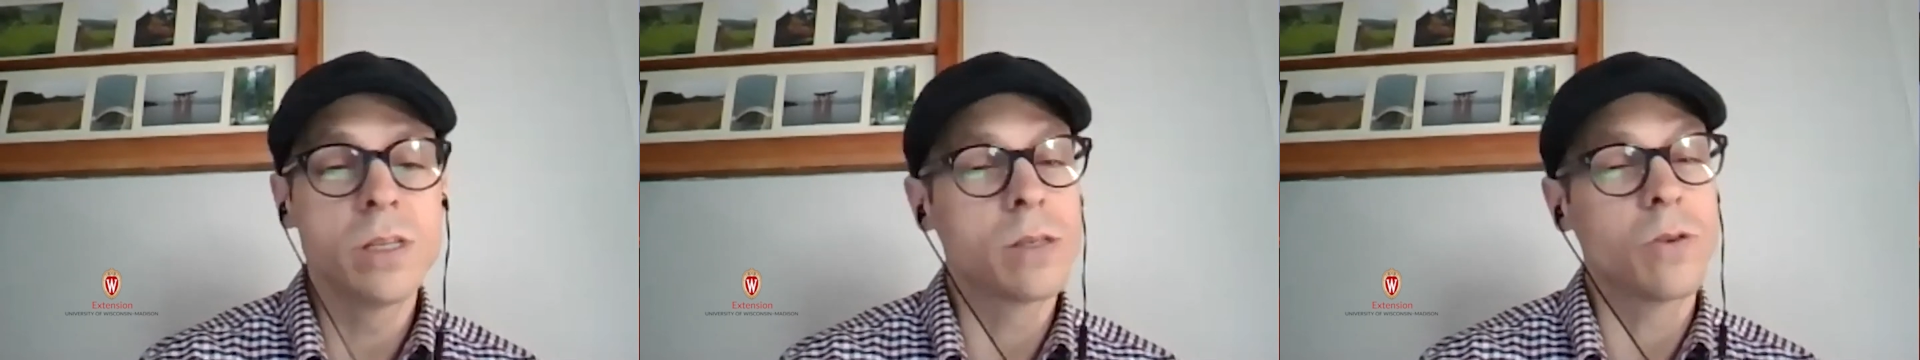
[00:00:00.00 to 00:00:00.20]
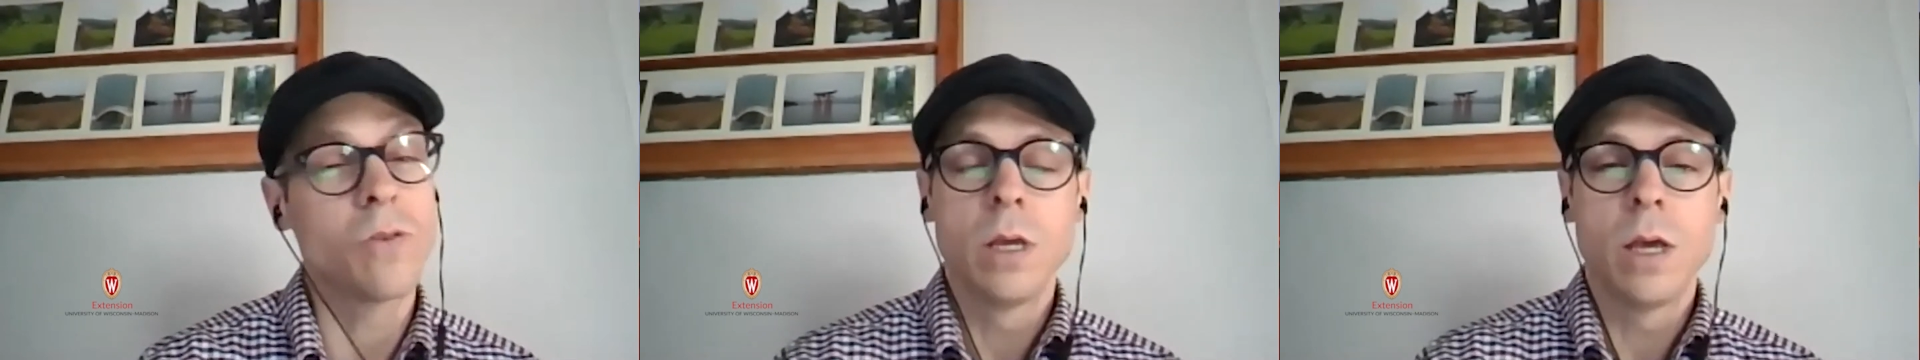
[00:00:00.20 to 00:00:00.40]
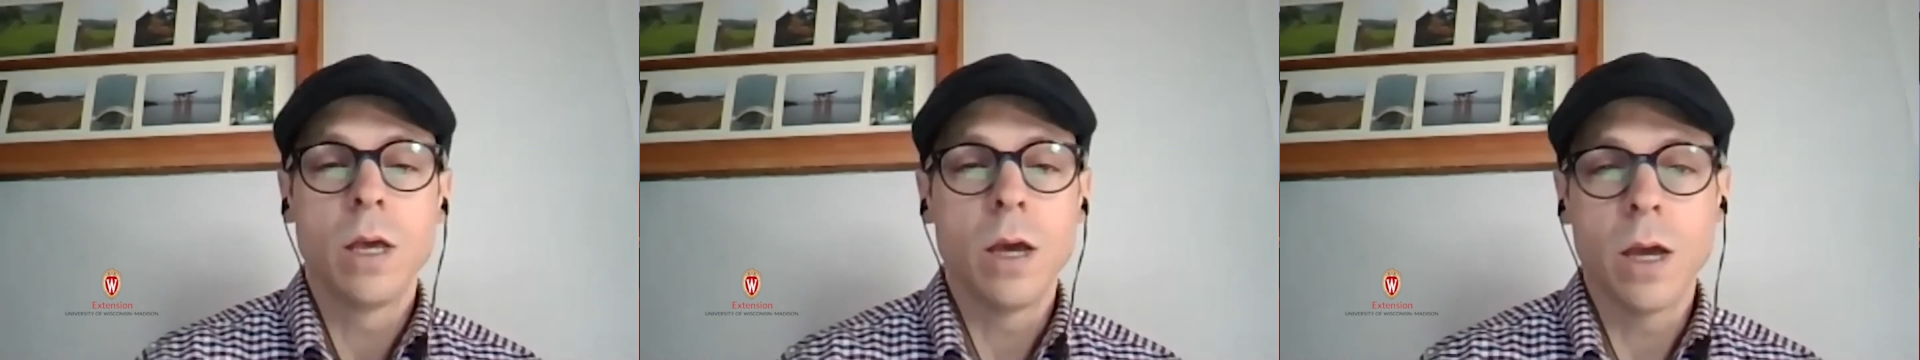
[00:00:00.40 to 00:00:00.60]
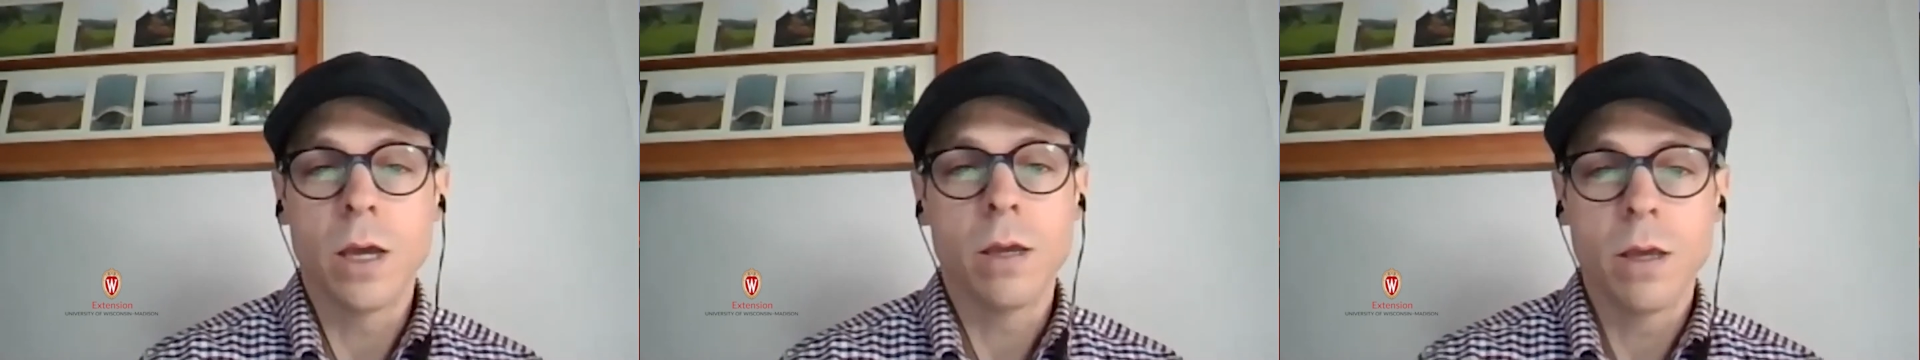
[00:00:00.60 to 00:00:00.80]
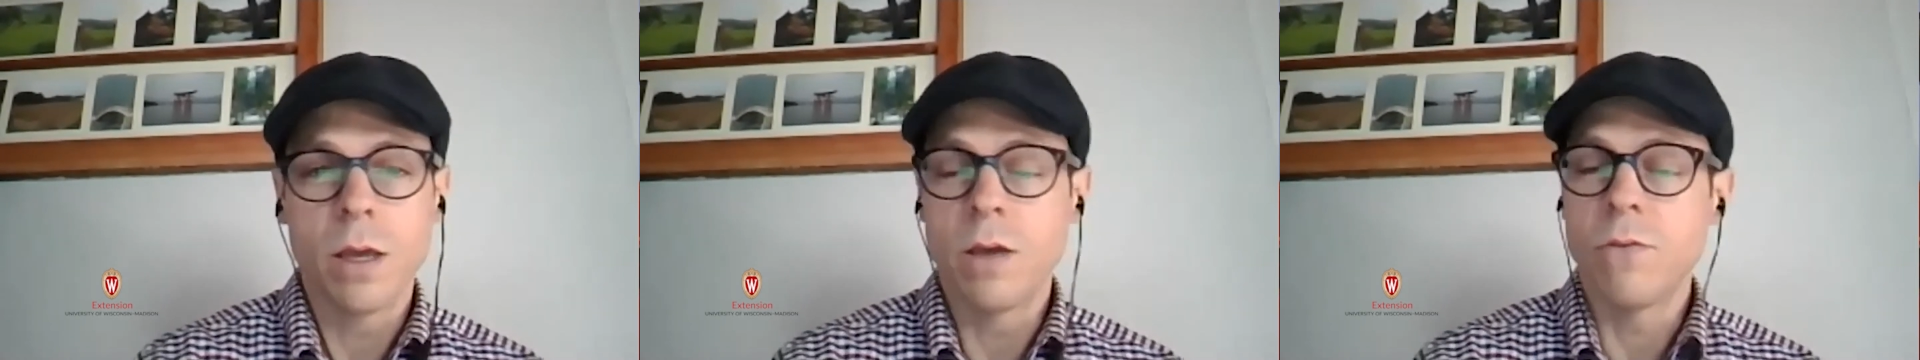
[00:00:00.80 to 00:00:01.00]
So,
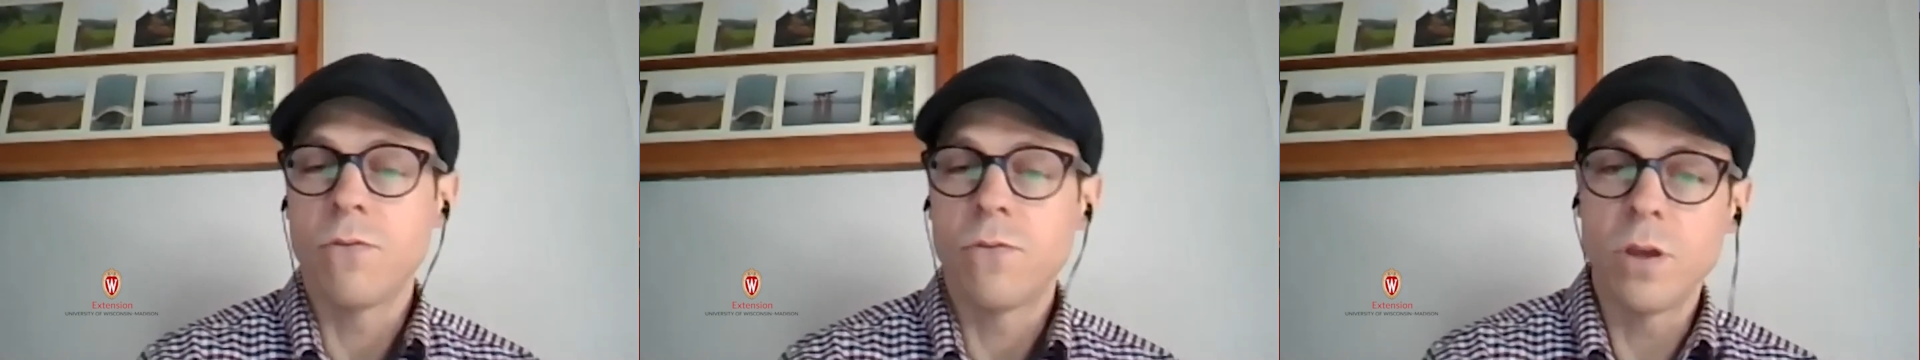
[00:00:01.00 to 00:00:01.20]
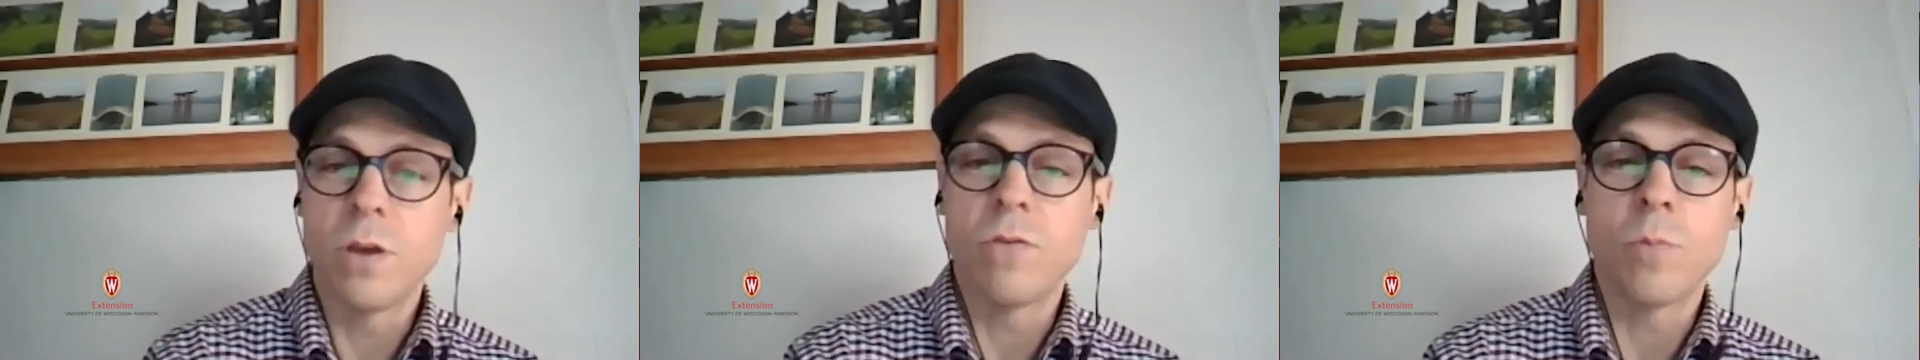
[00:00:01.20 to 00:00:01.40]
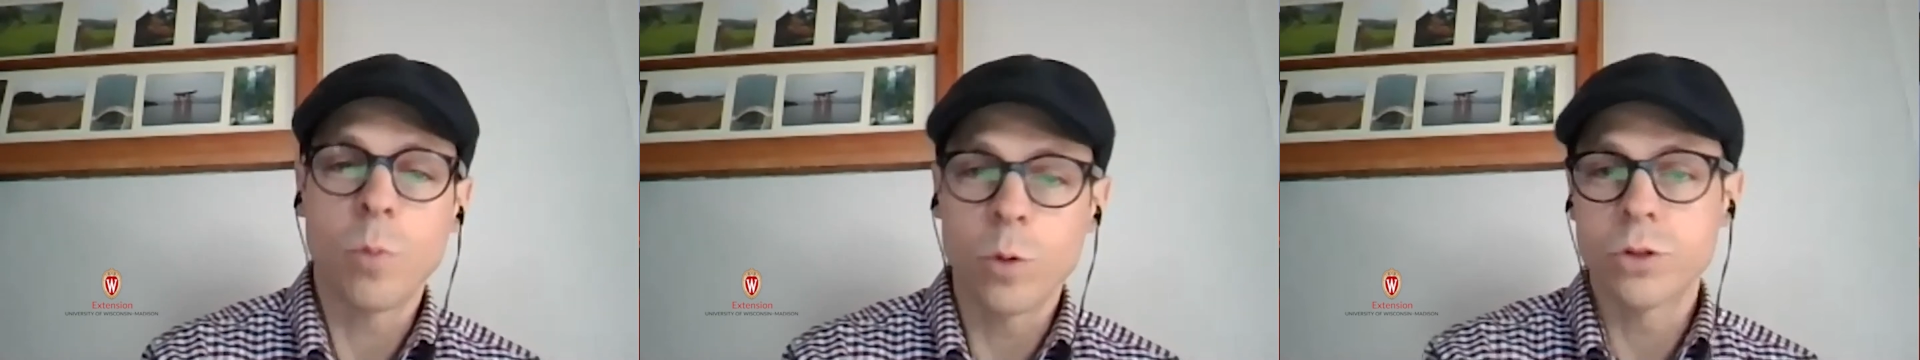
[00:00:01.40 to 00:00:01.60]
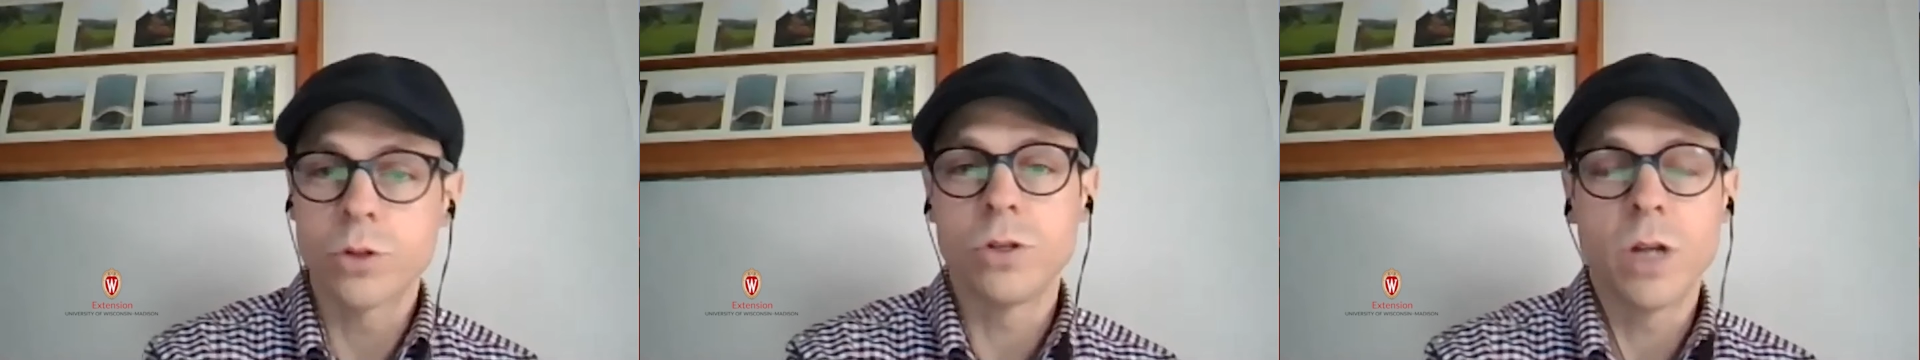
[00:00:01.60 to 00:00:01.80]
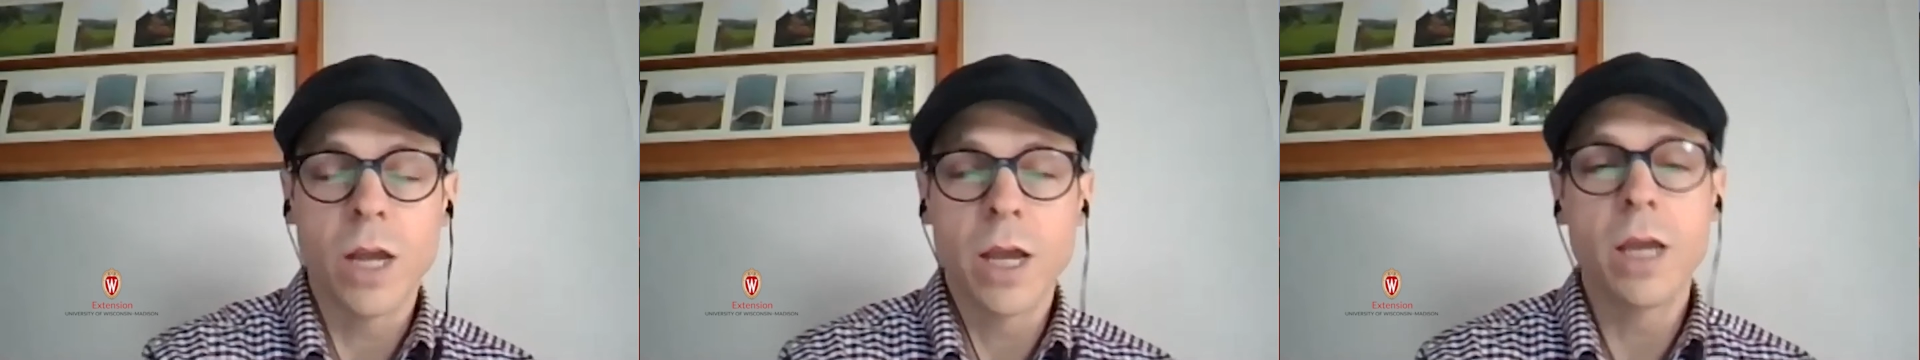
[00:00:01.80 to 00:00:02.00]
hey, if
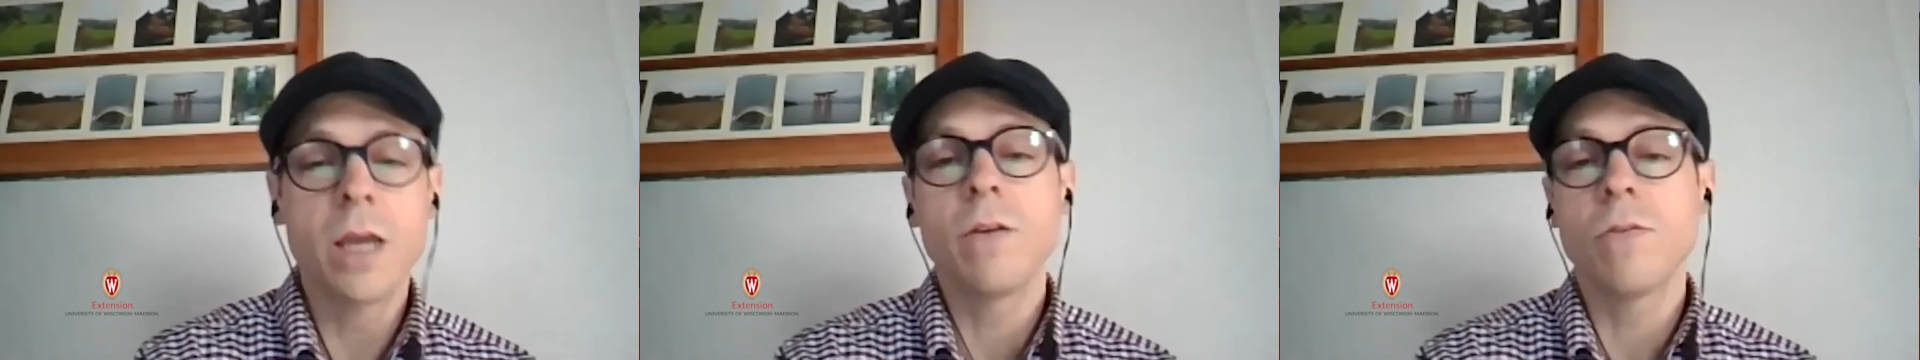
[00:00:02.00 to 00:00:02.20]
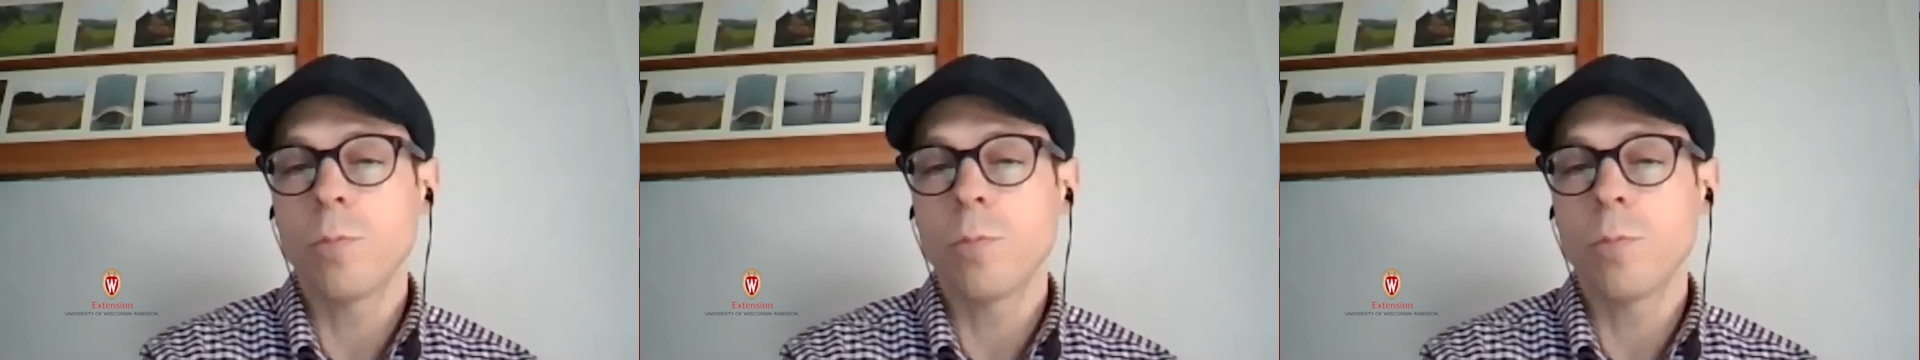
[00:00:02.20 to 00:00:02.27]
person A,